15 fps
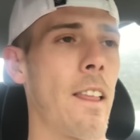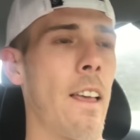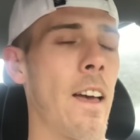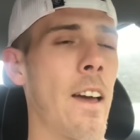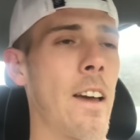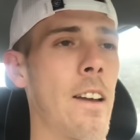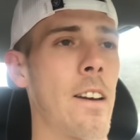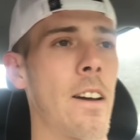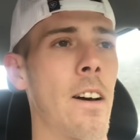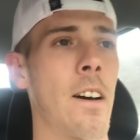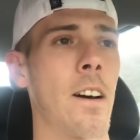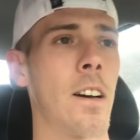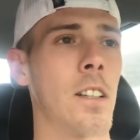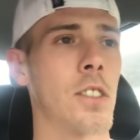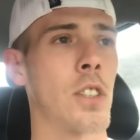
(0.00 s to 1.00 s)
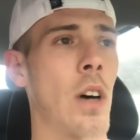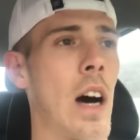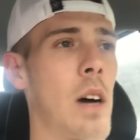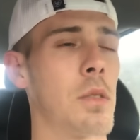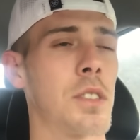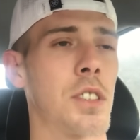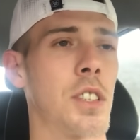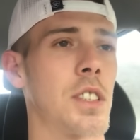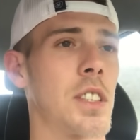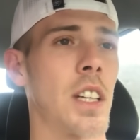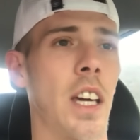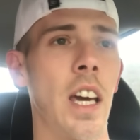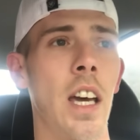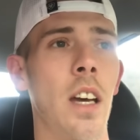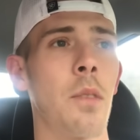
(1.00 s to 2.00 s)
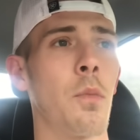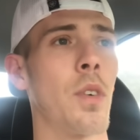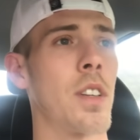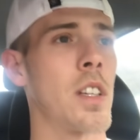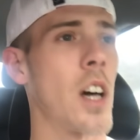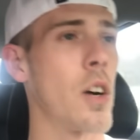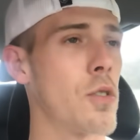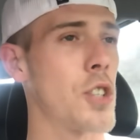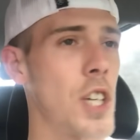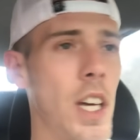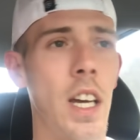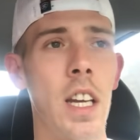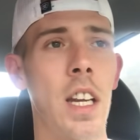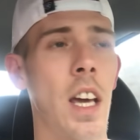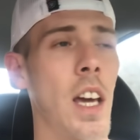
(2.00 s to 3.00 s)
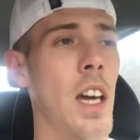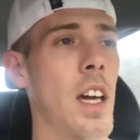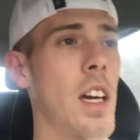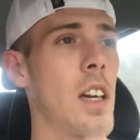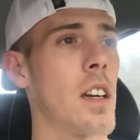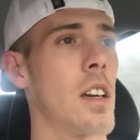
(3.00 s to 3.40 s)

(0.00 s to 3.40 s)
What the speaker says: And so I was just a kid with no GED,